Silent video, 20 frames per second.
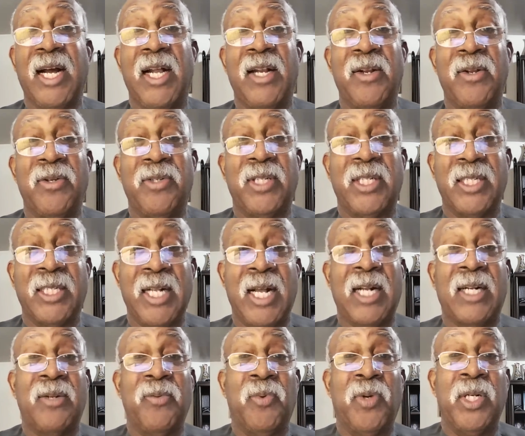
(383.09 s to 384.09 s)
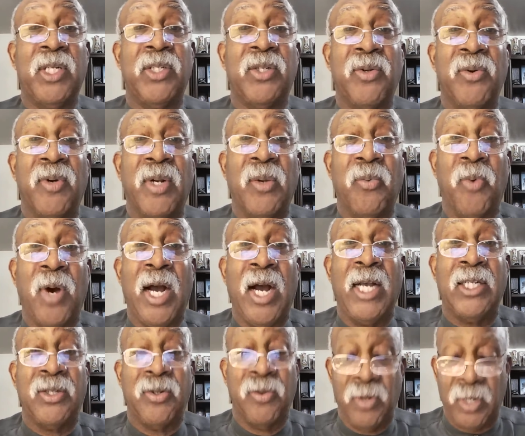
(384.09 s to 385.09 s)
God knows exactly what he's doing and
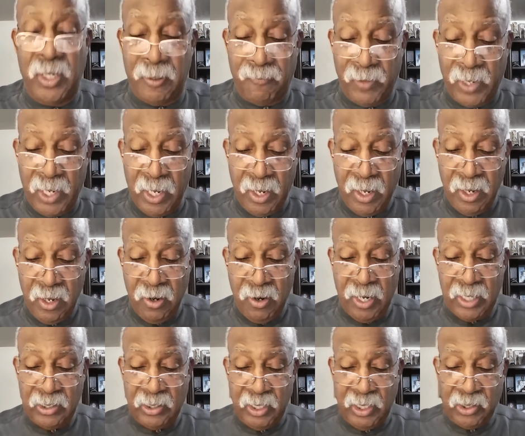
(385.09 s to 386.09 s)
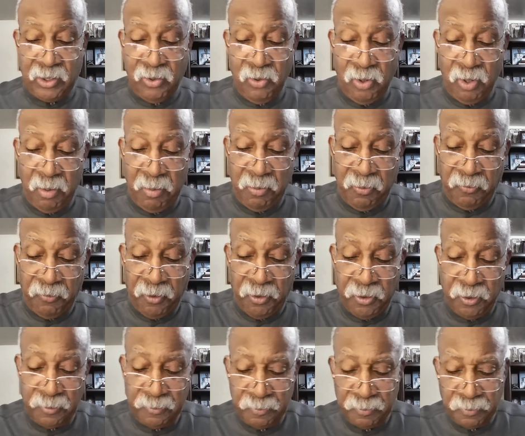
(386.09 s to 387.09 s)
why he's doing it. All right, so let's go a little bit
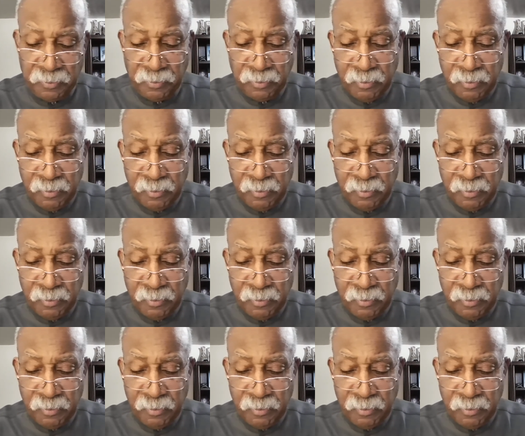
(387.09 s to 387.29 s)
further.